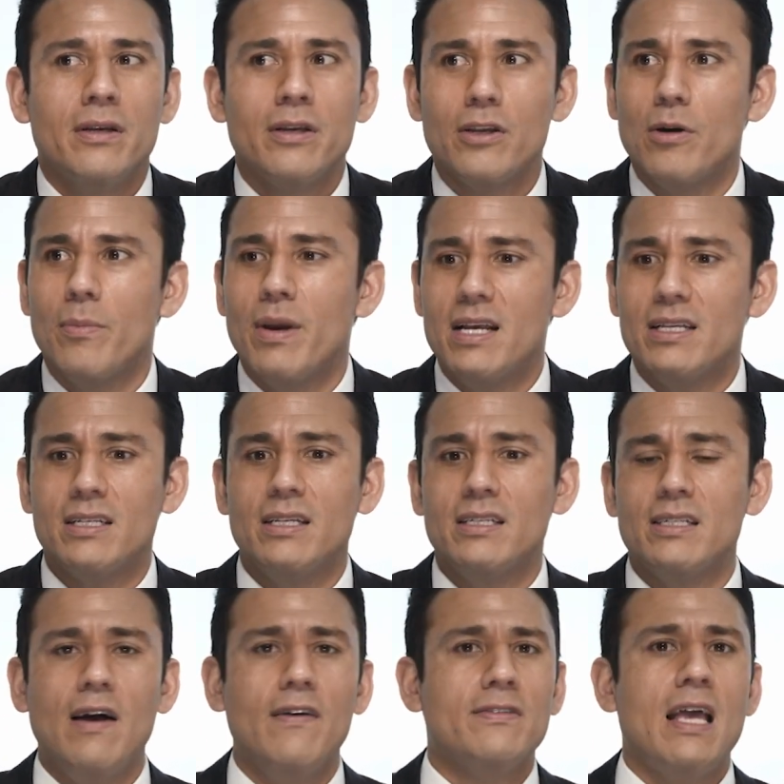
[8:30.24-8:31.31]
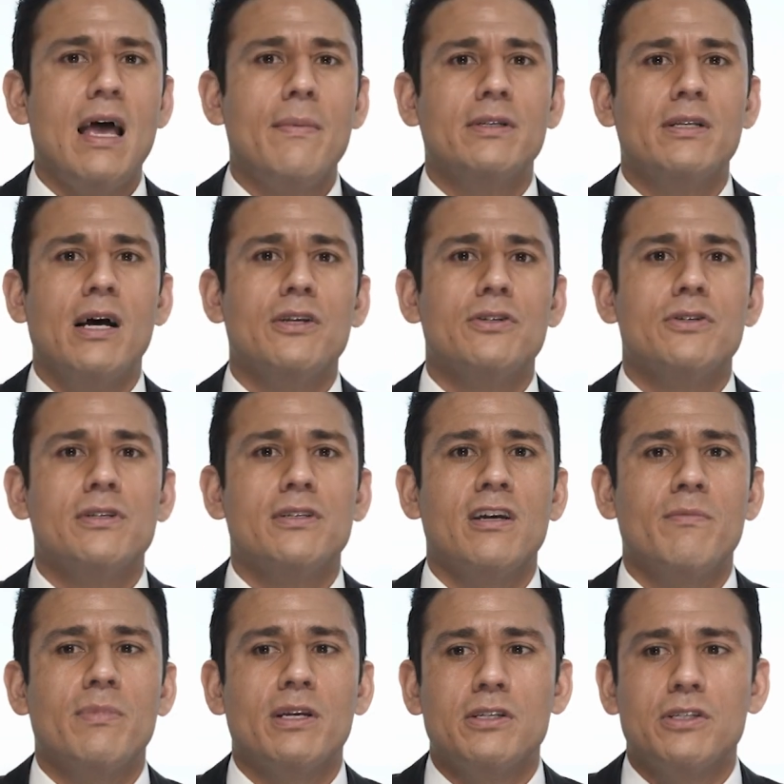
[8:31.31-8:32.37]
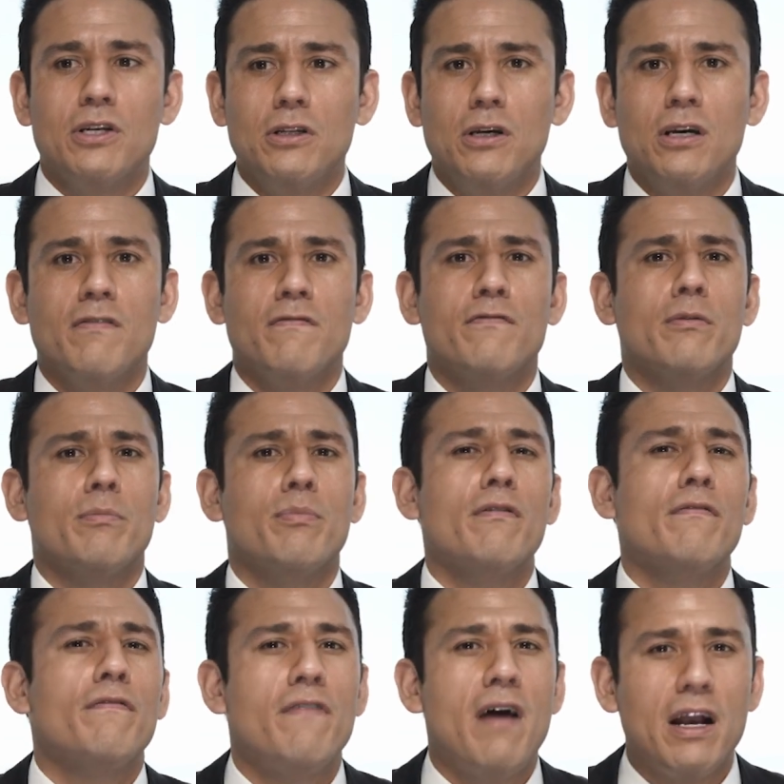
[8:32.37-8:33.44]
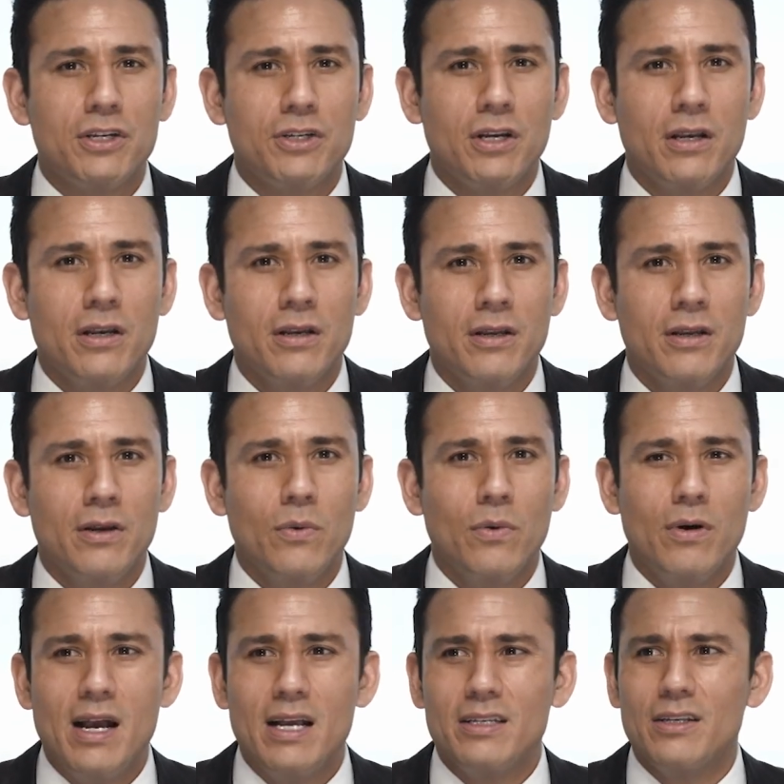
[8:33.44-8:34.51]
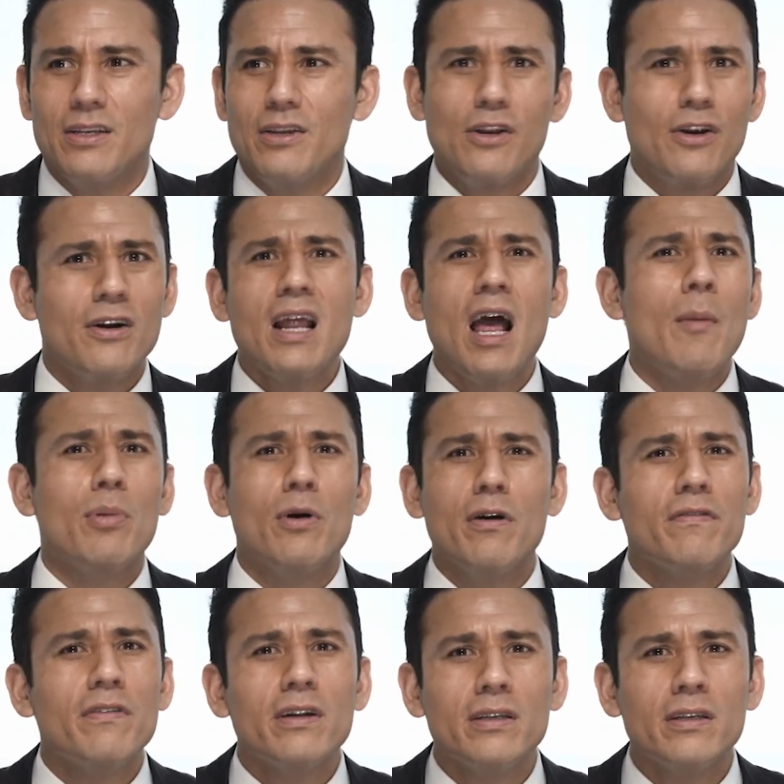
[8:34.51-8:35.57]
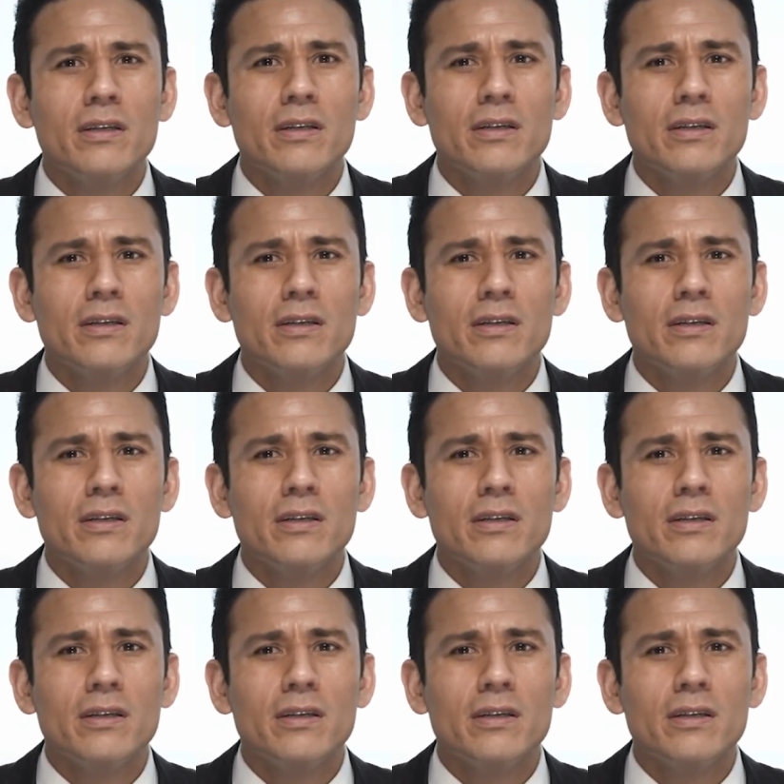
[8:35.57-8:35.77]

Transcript: You're basically self-sabotaging yourself because you're looking for perfection, whereas you're not perfect.